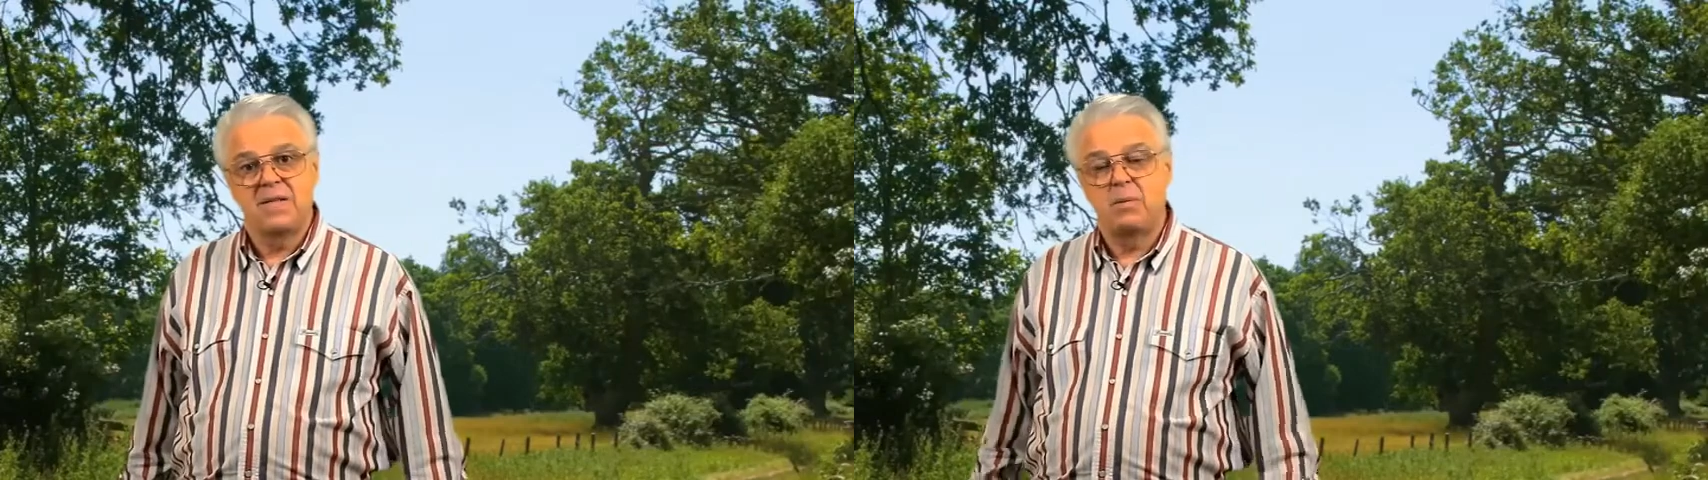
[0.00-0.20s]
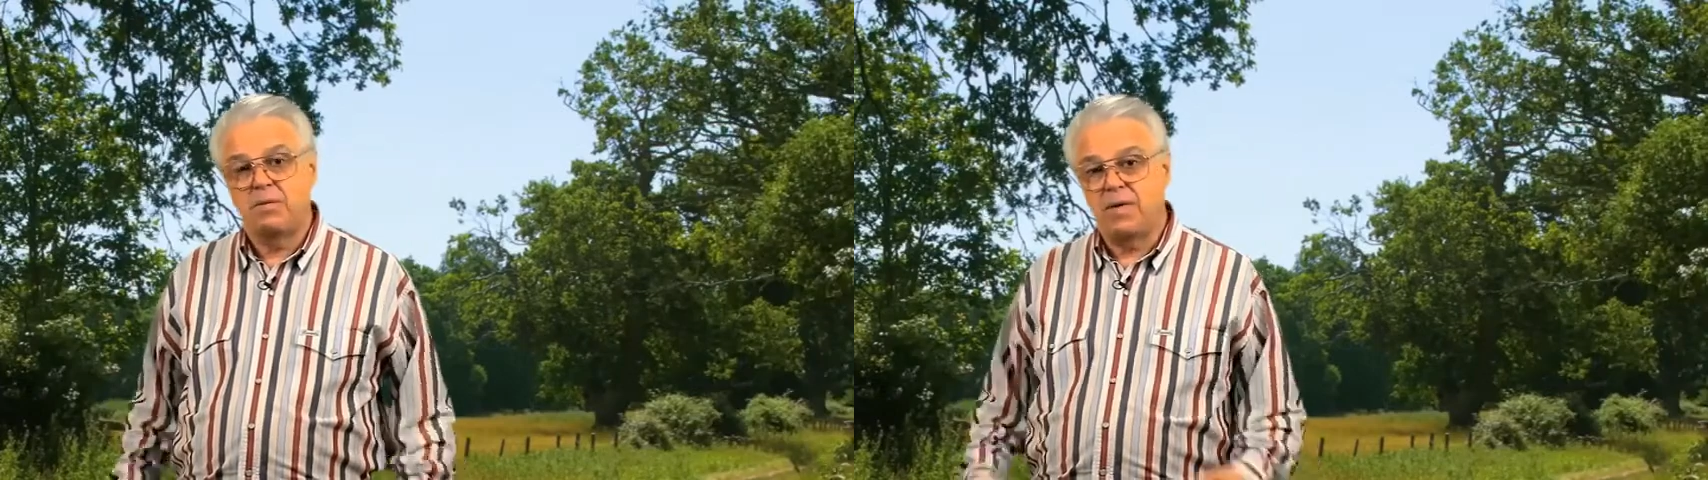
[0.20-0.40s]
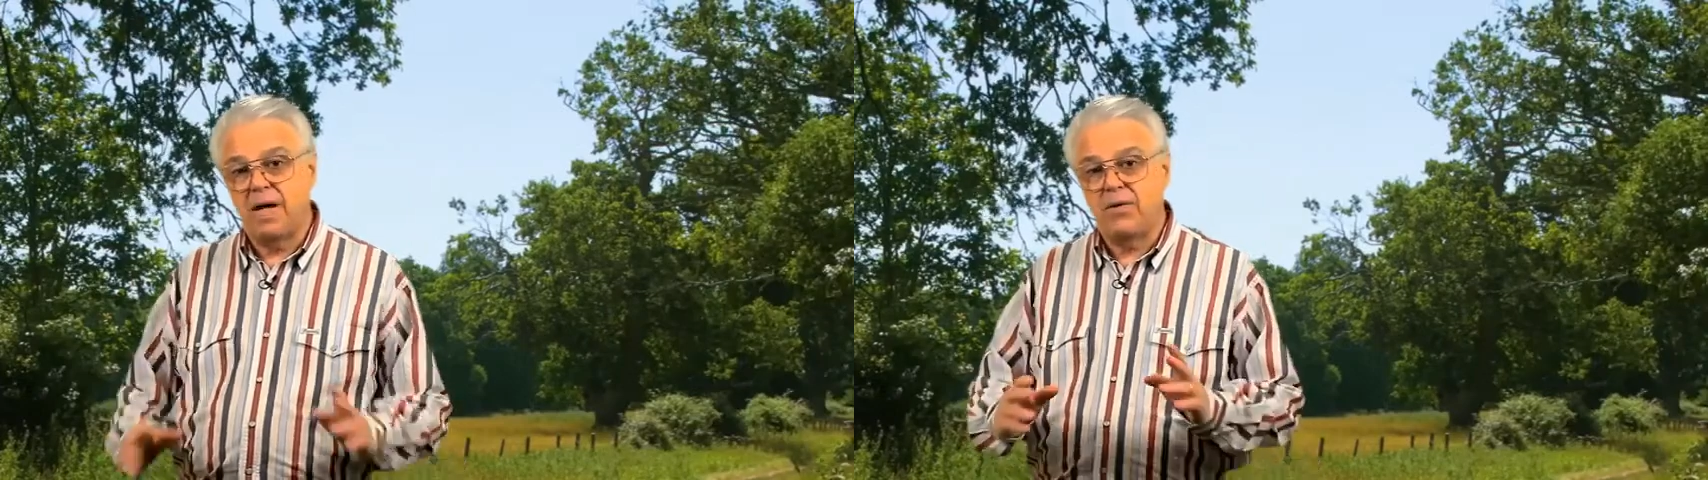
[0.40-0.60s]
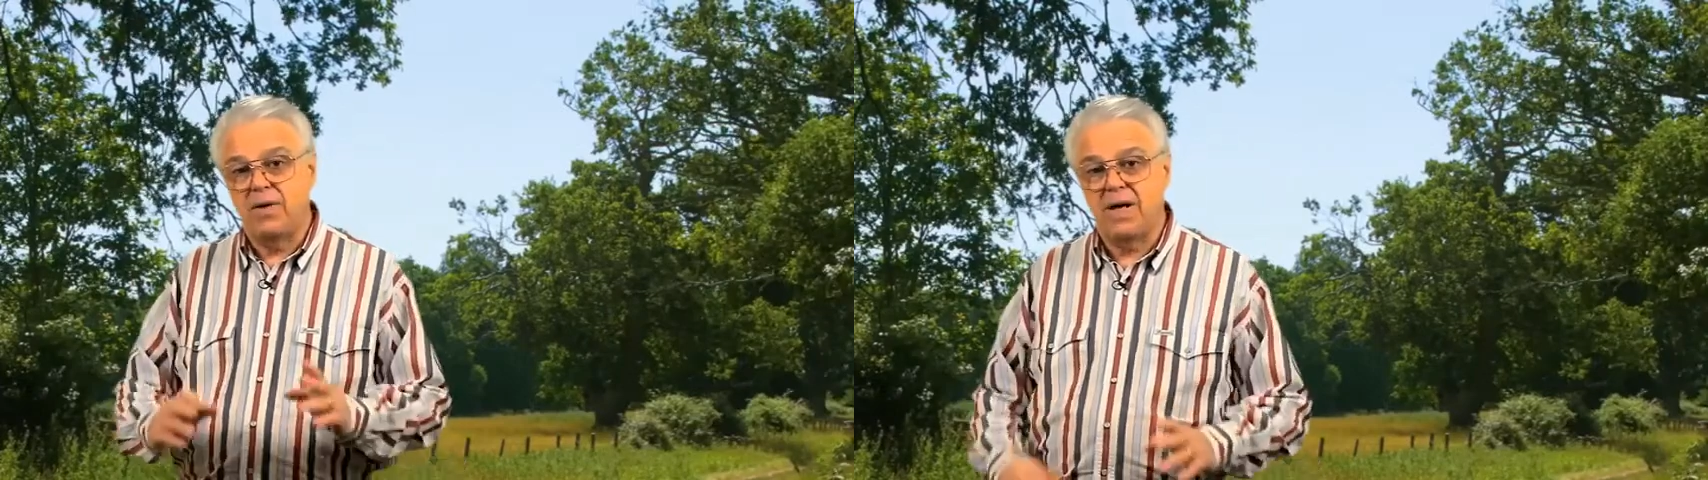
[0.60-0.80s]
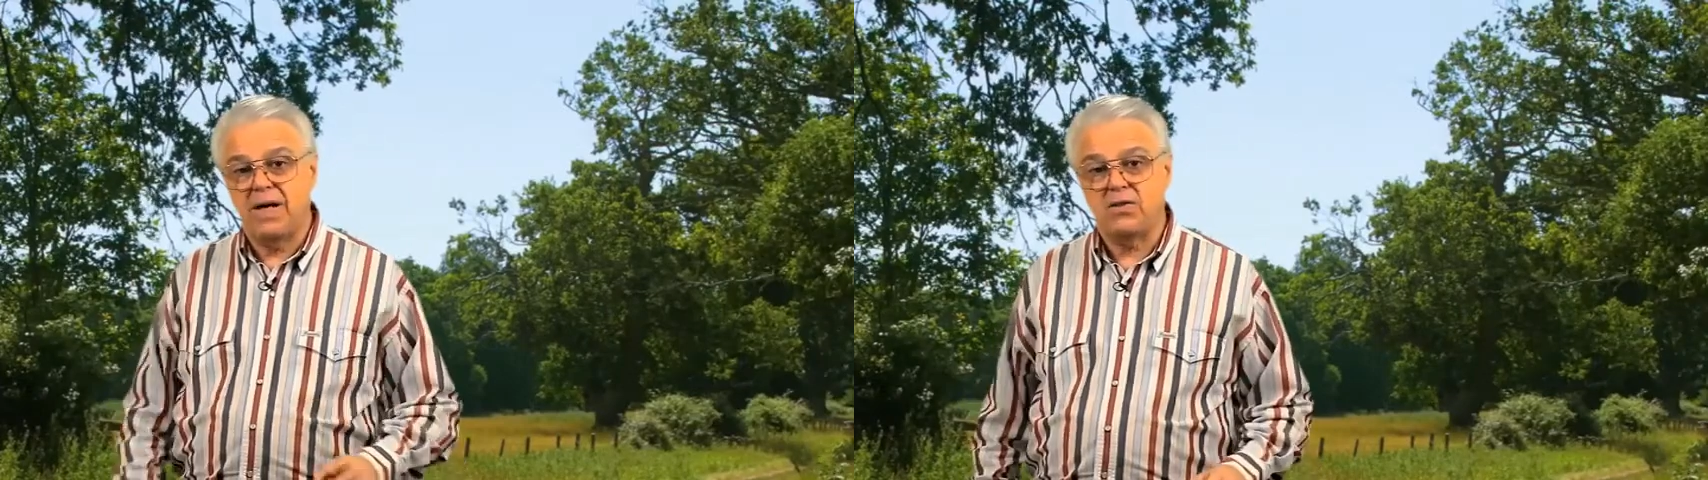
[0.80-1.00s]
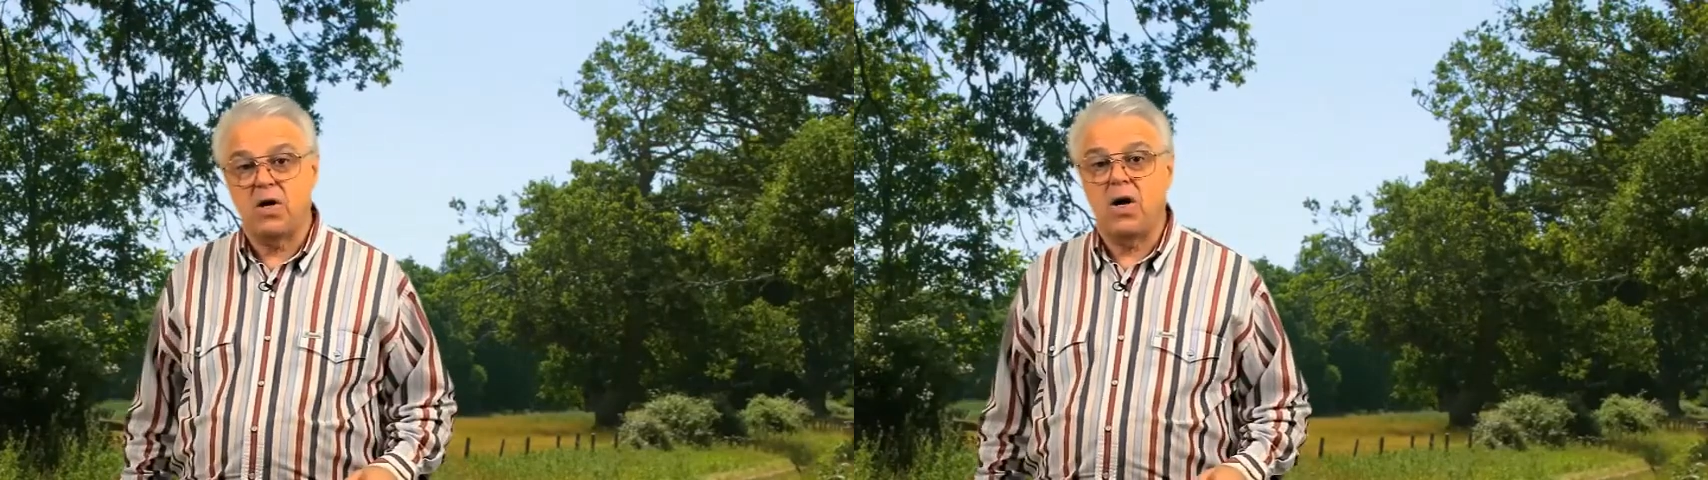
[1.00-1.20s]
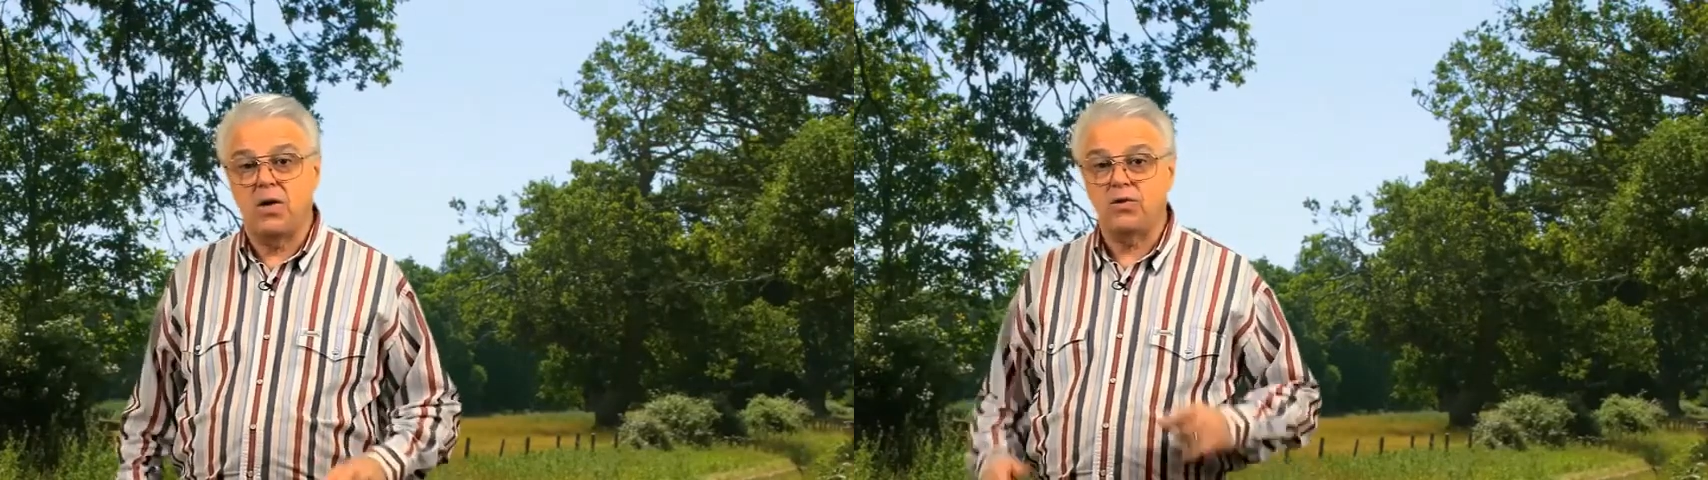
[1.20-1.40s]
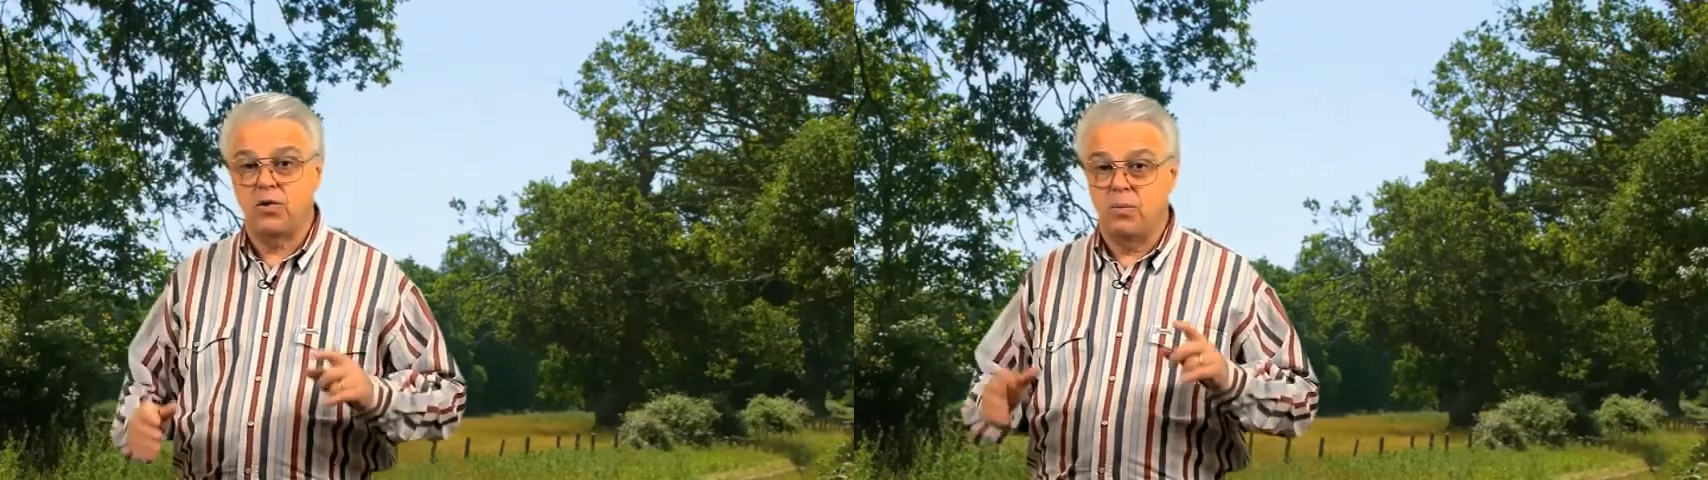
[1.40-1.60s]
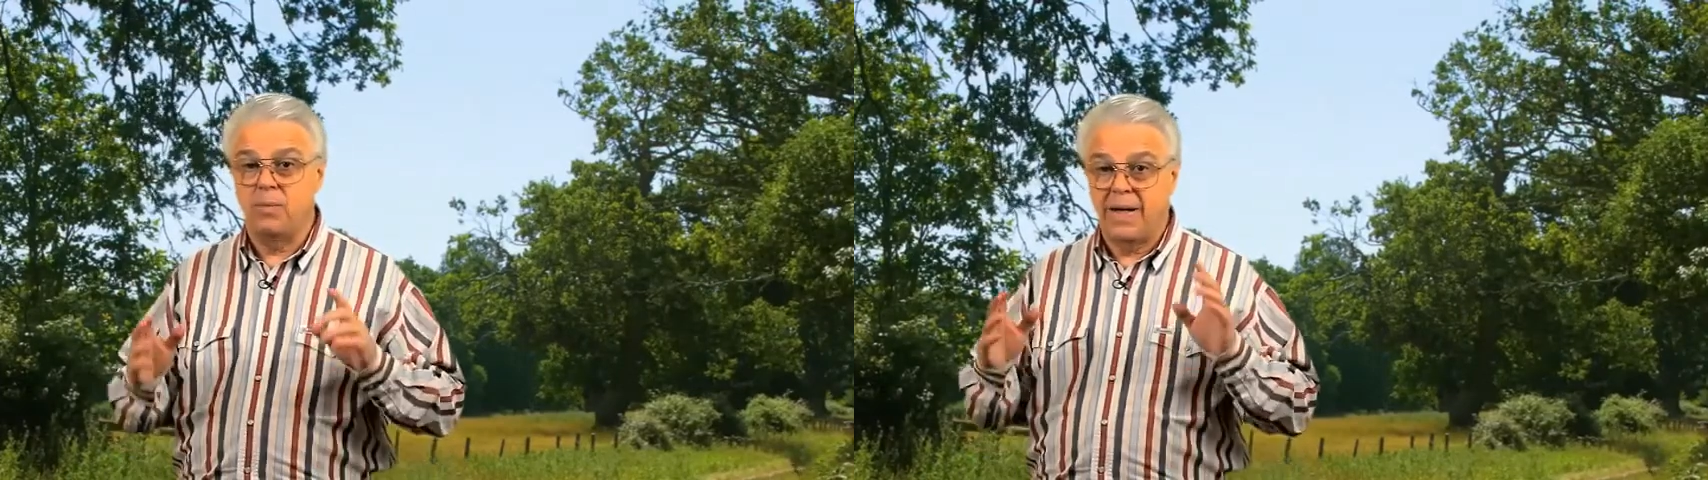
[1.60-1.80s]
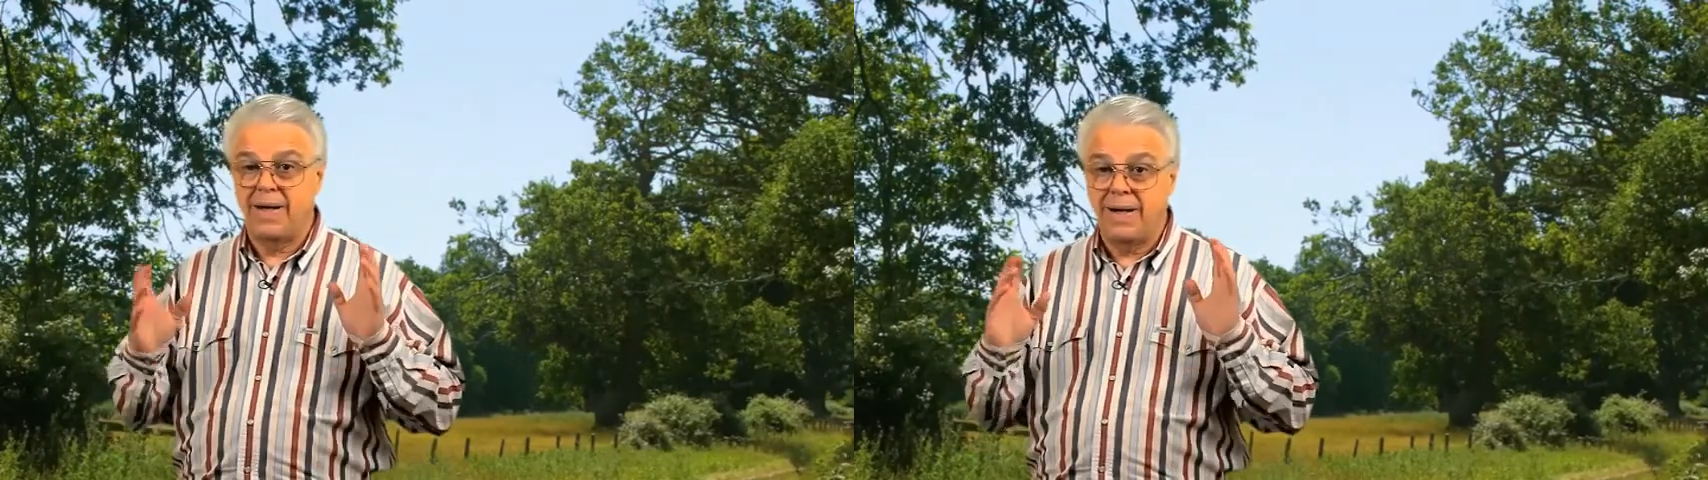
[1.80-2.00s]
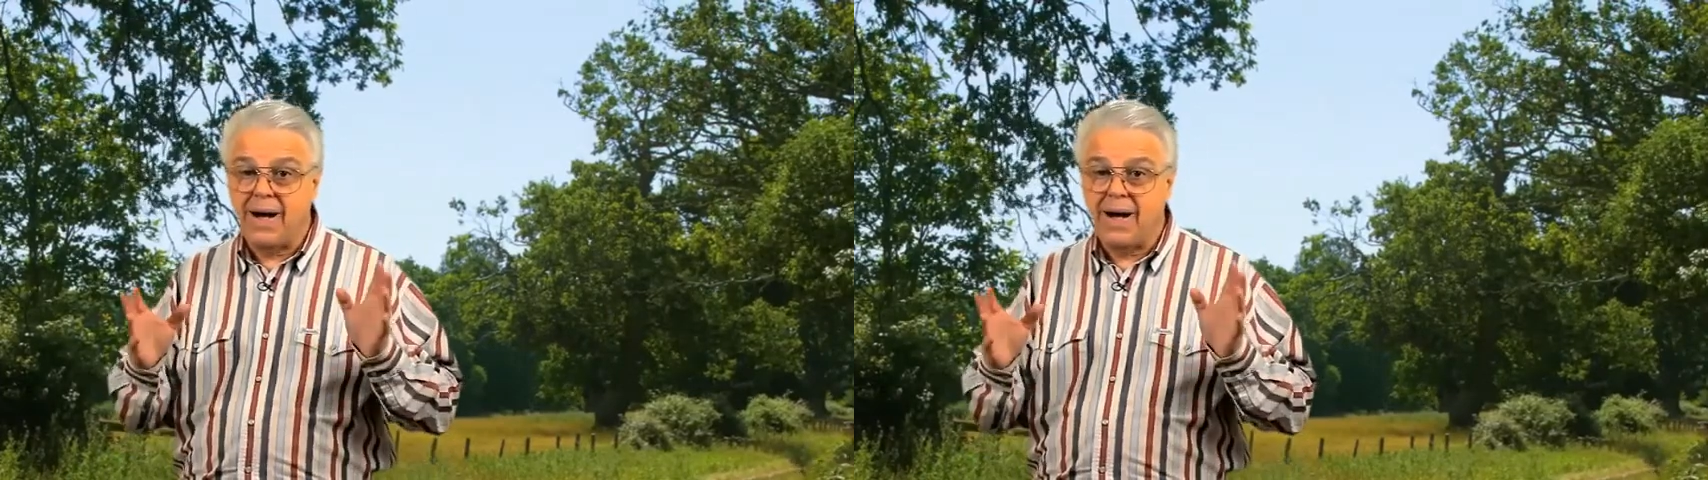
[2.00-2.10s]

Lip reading: See, but Father God's also my